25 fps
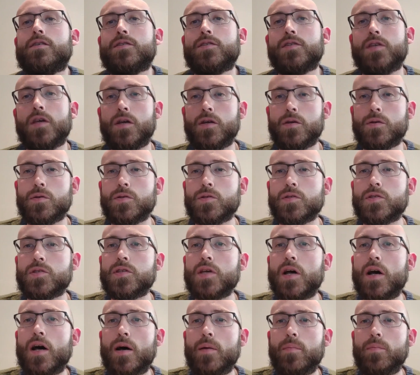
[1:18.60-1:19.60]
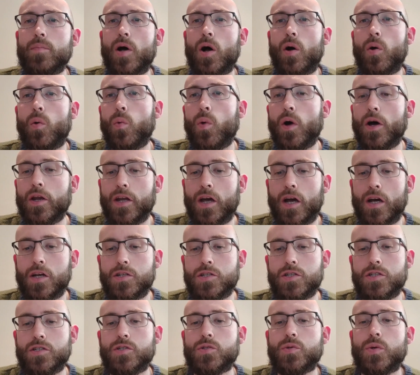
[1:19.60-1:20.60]
So Psalm
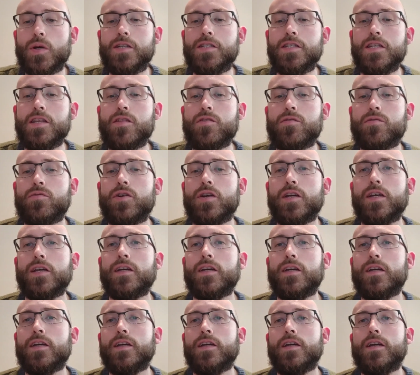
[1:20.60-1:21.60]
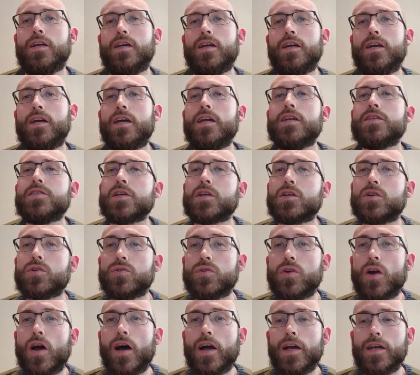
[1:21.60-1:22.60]
123 is a
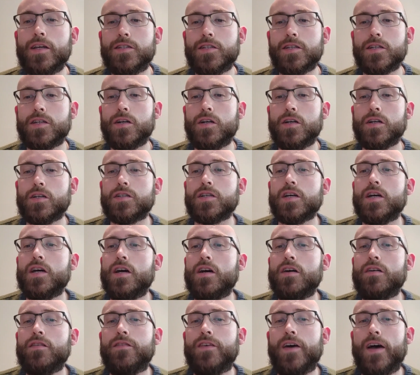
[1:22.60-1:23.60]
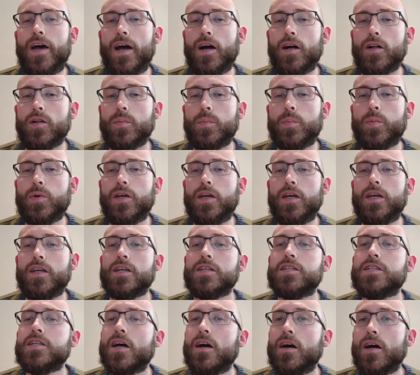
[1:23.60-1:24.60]
cry to God for help in a
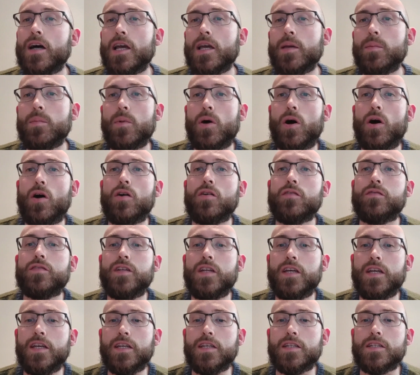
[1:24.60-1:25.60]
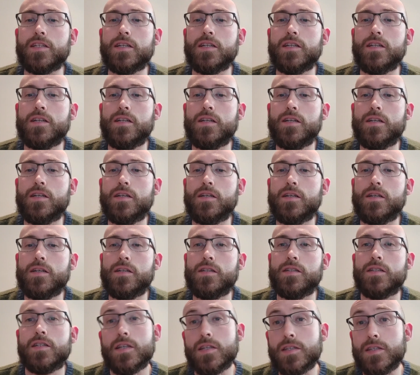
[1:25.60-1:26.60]
time of need,
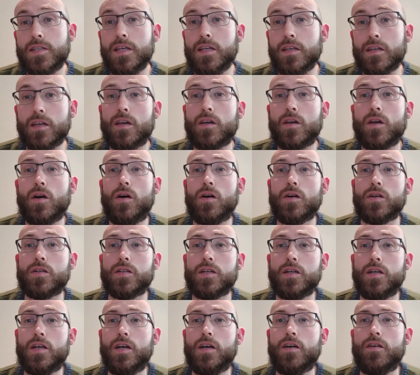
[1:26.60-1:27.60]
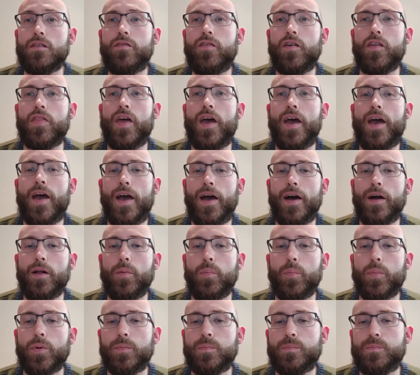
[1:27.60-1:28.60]
to seek God for their help.